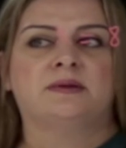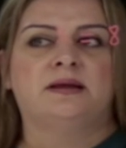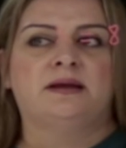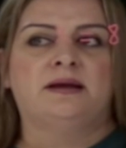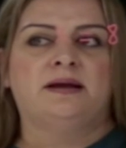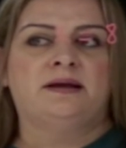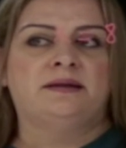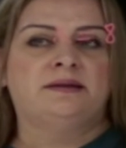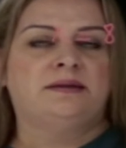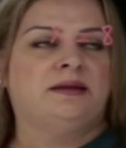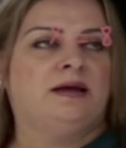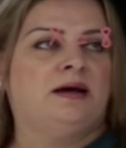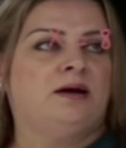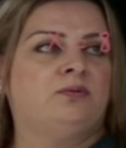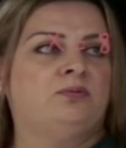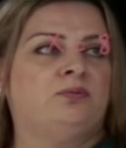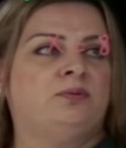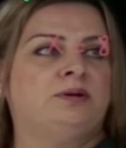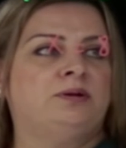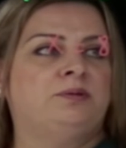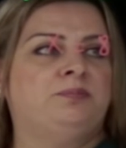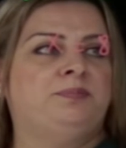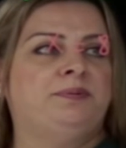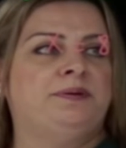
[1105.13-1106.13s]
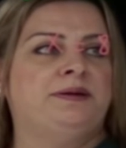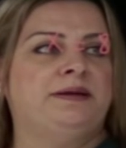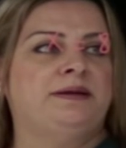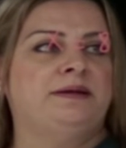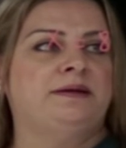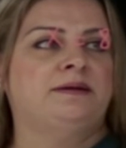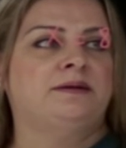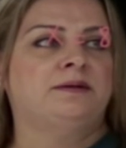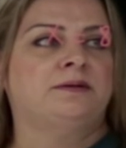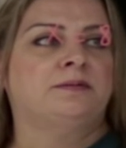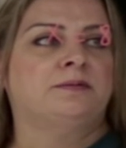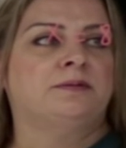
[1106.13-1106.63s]
And that would
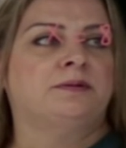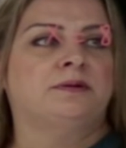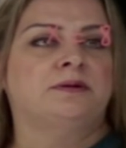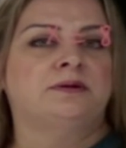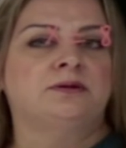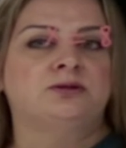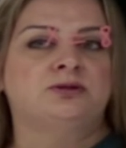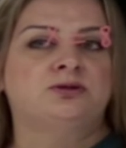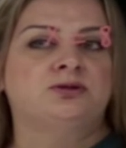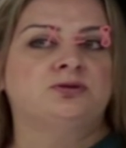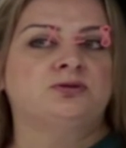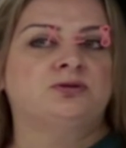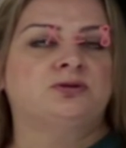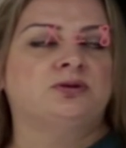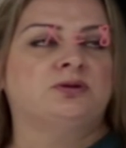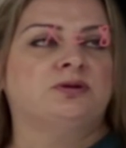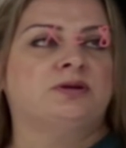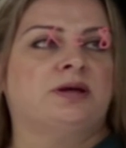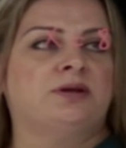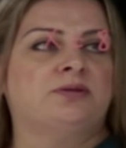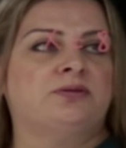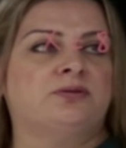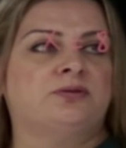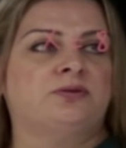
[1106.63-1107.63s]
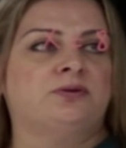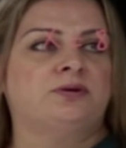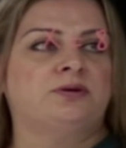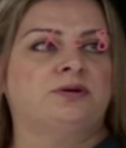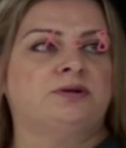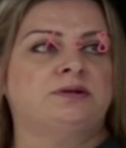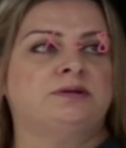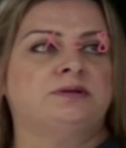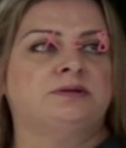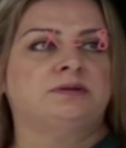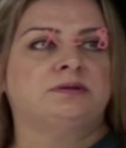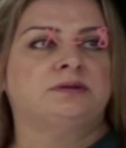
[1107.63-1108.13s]
be 2 to the third
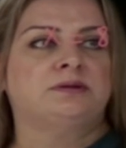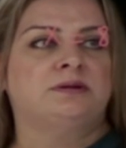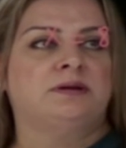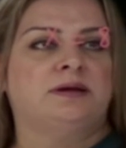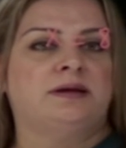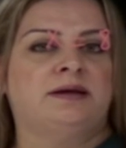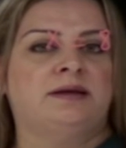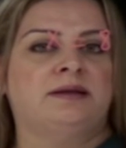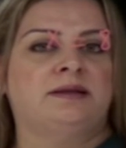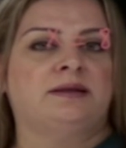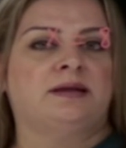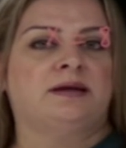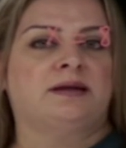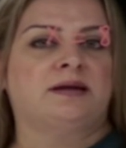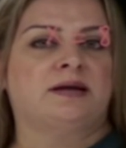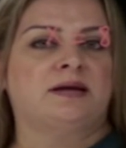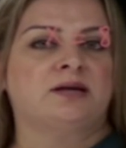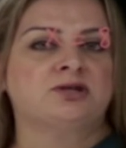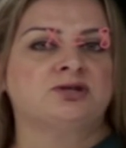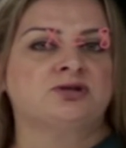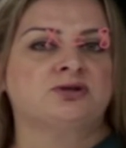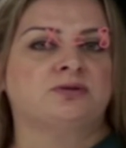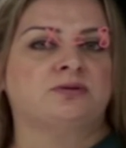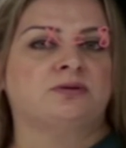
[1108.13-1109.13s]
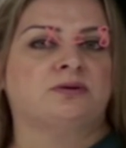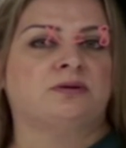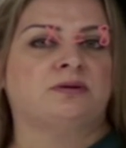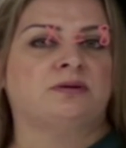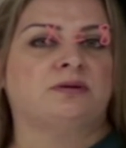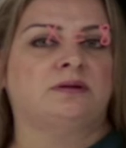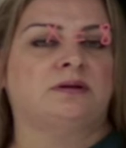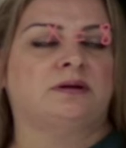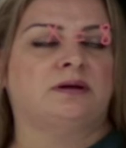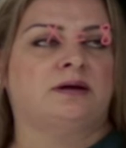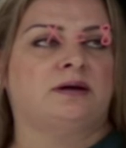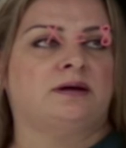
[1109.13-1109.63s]
in the rational
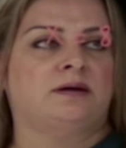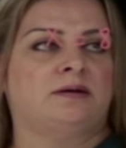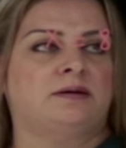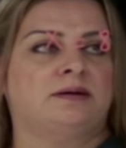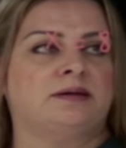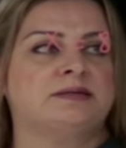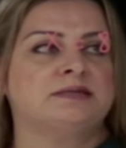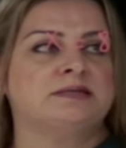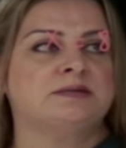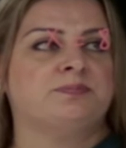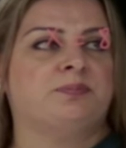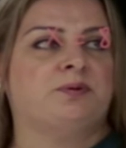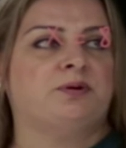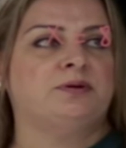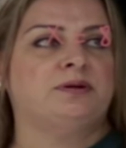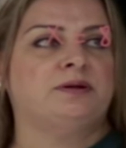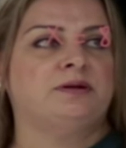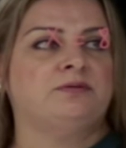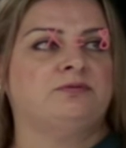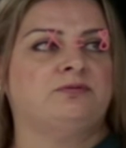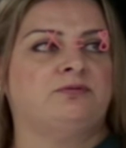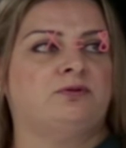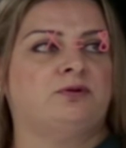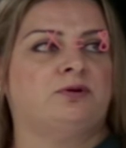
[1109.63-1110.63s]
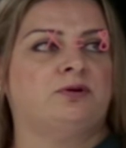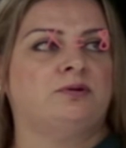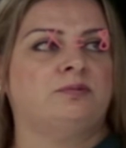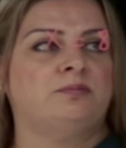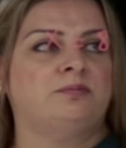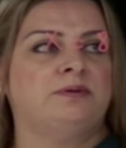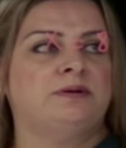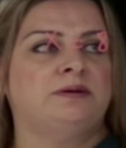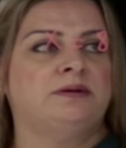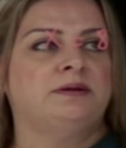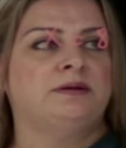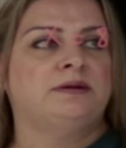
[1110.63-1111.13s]
exponent form,
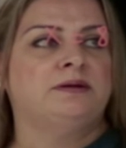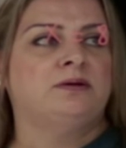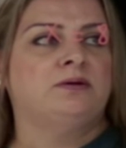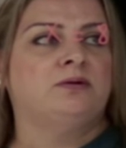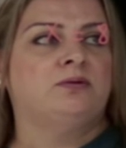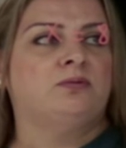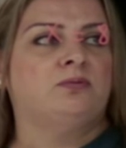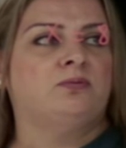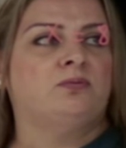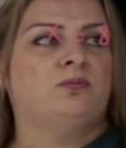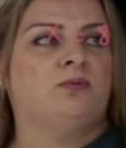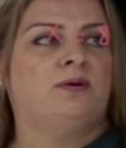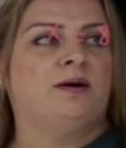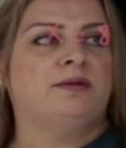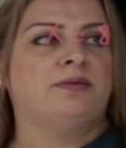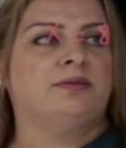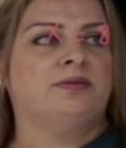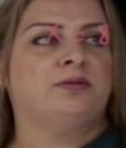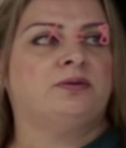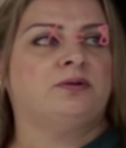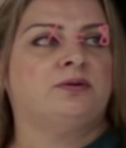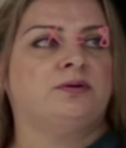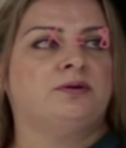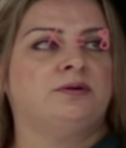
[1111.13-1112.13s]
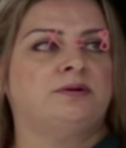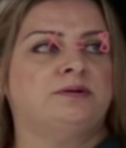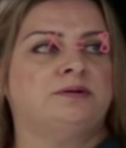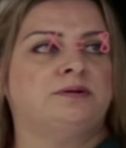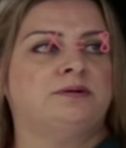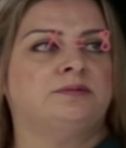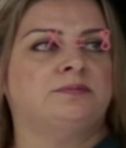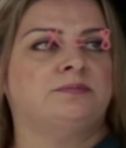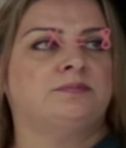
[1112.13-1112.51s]
1/3.